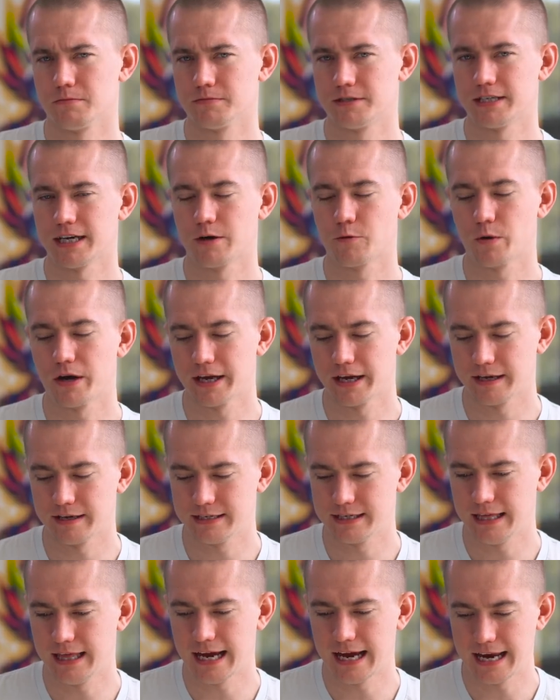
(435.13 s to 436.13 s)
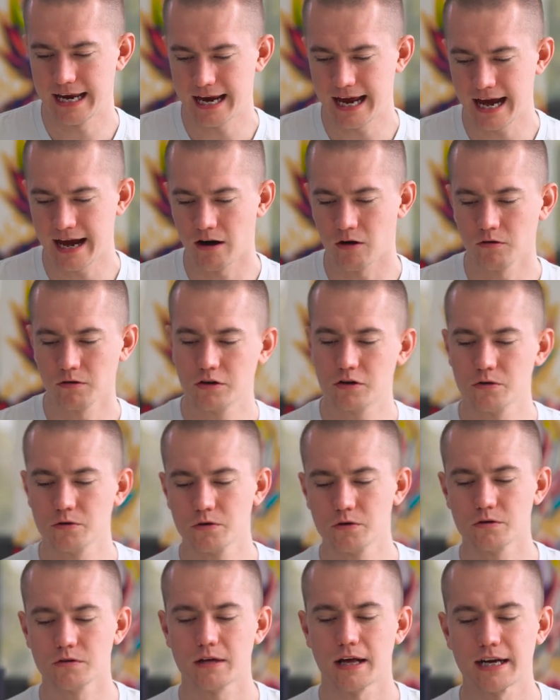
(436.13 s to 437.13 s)
I'm segueing to that now.
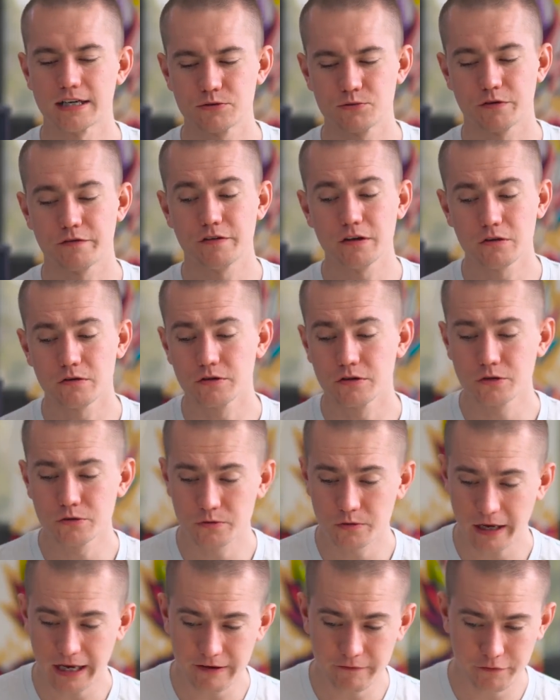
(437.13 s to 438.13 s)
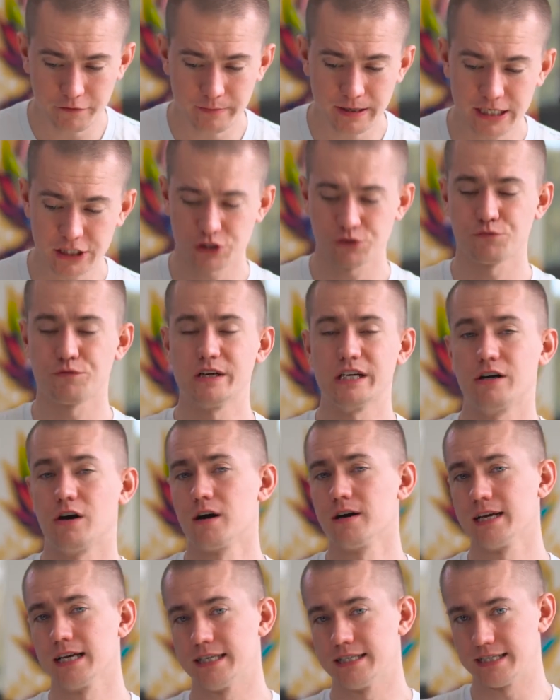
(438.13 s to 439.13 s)
Google has revealed new information regarding